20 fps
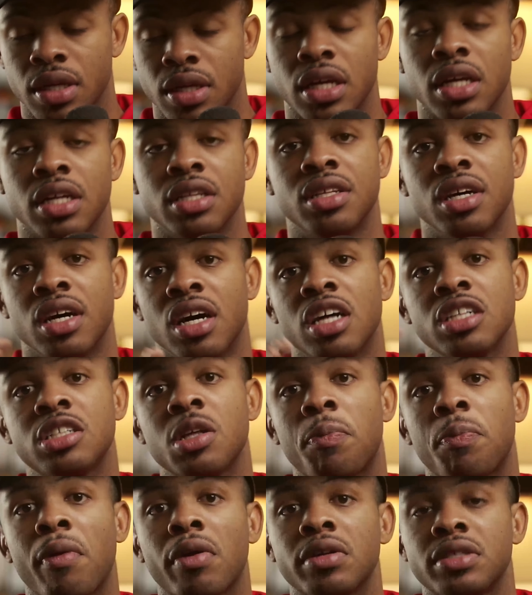The other
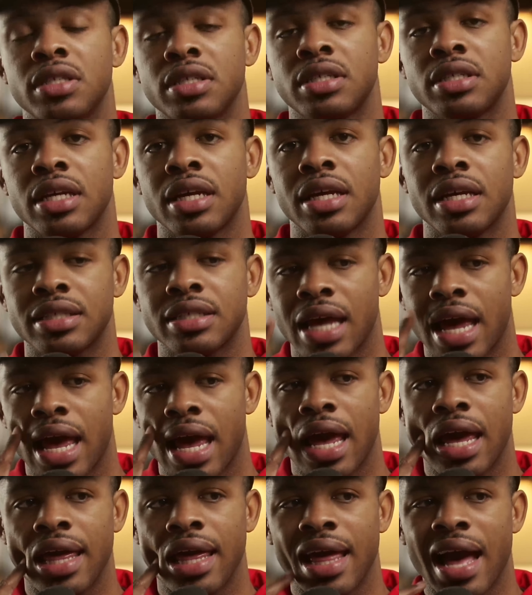person says,
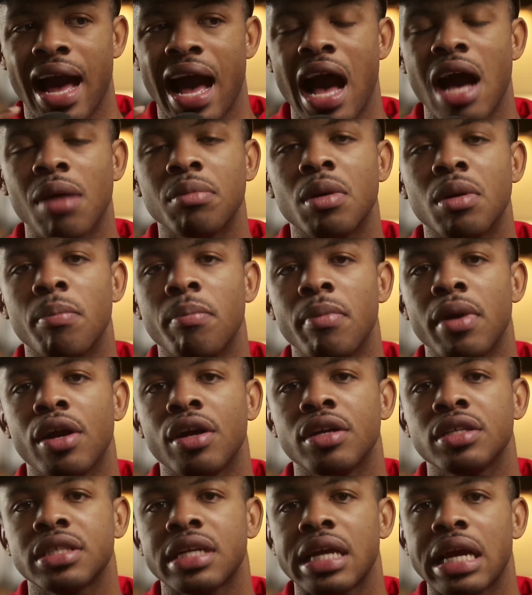hey, I'm a
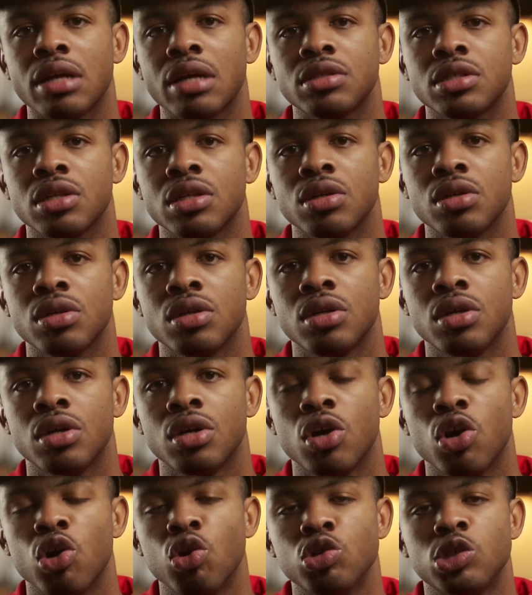marriage counselor
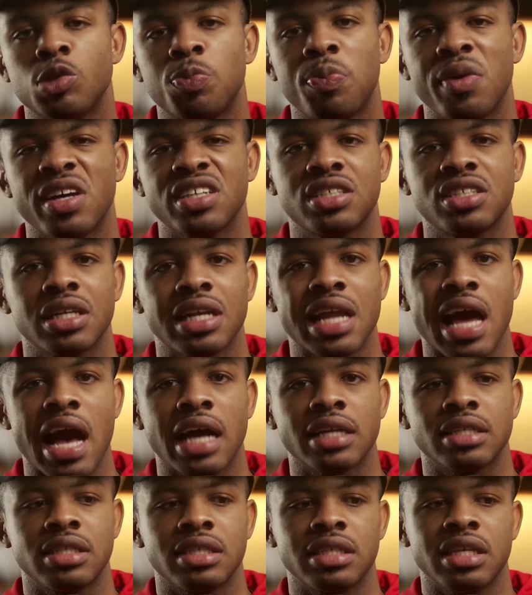who
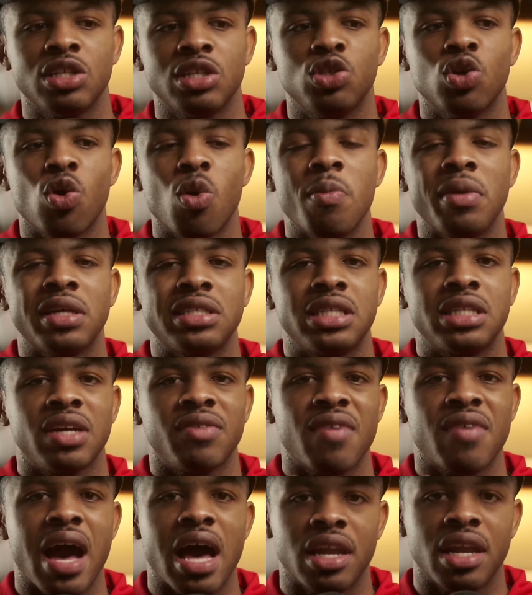specializes in domestic
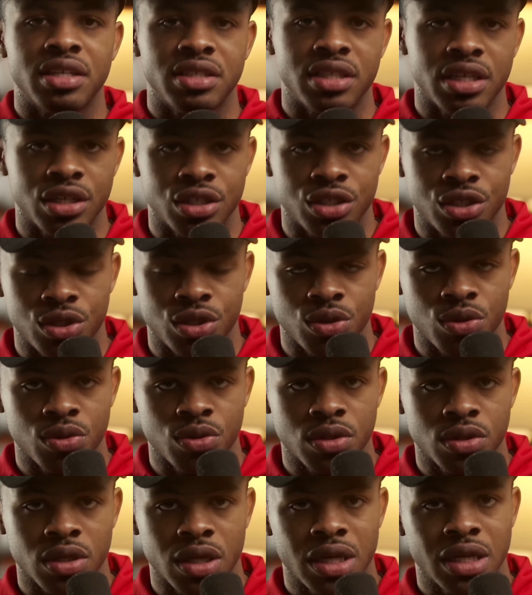violence
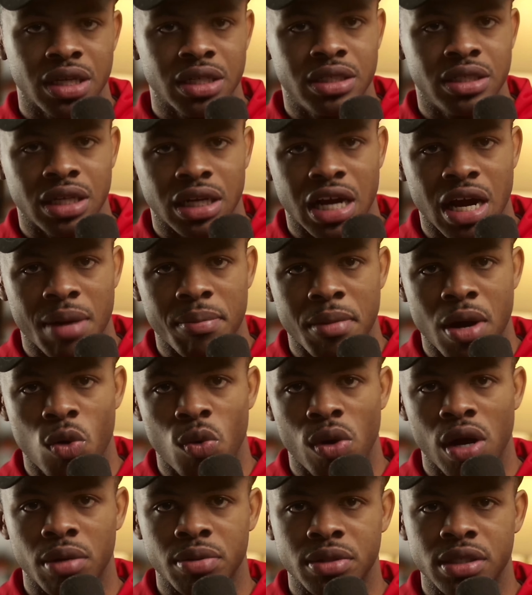issues. Check out my
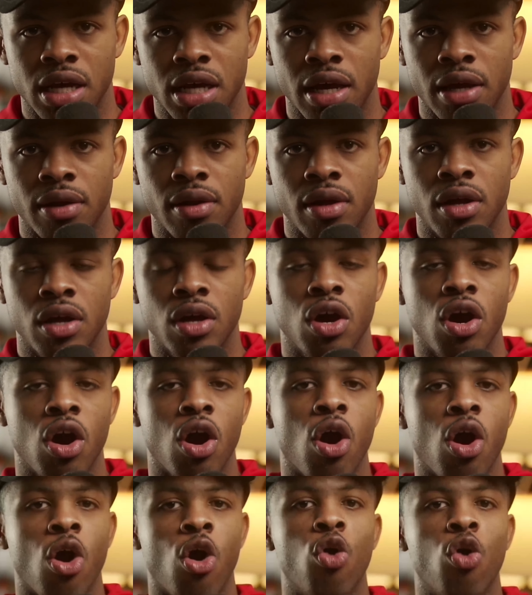website.
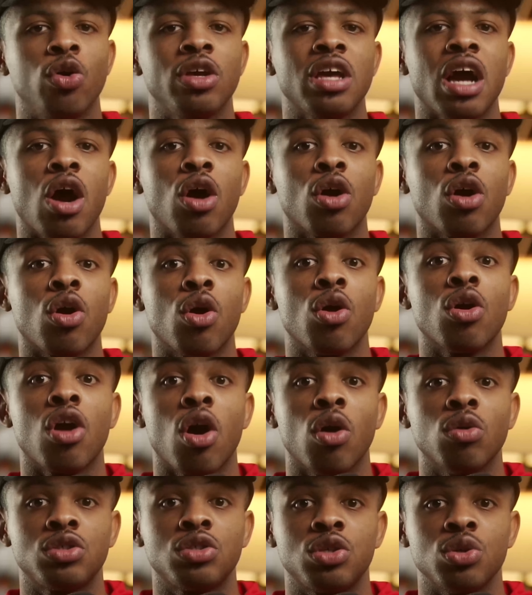Who y'all gonna
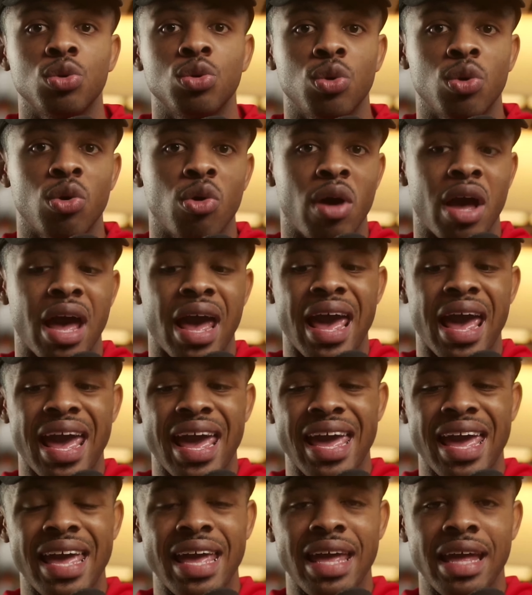go to,
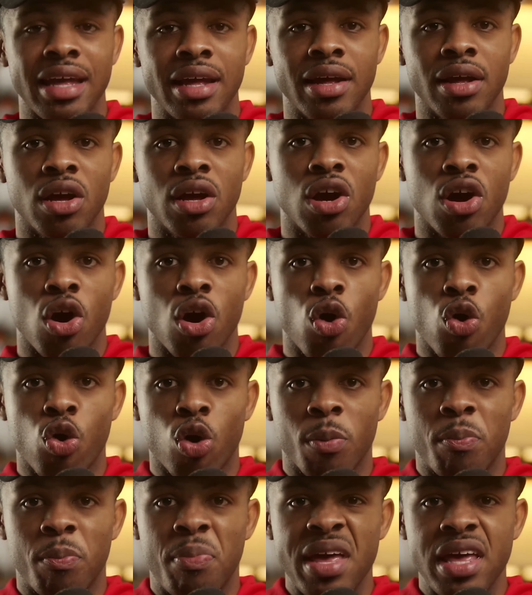A or
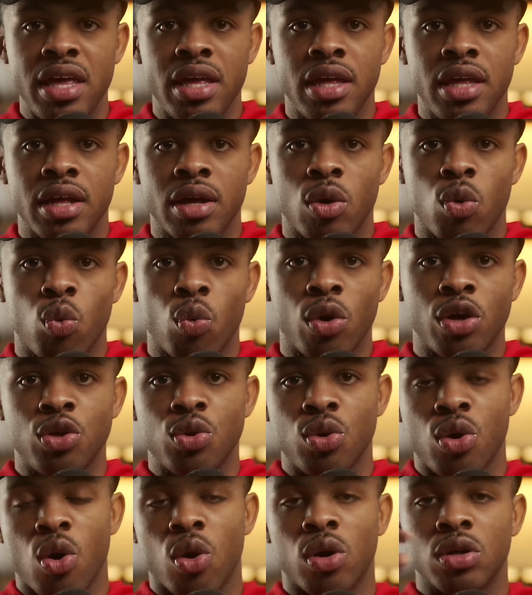B, when you
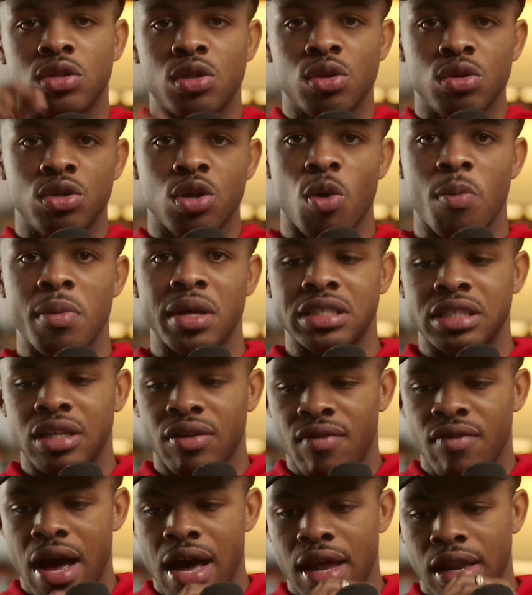going through domestic
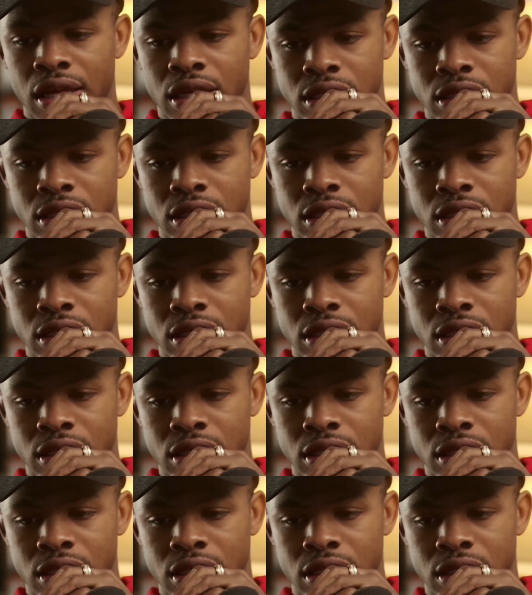violence?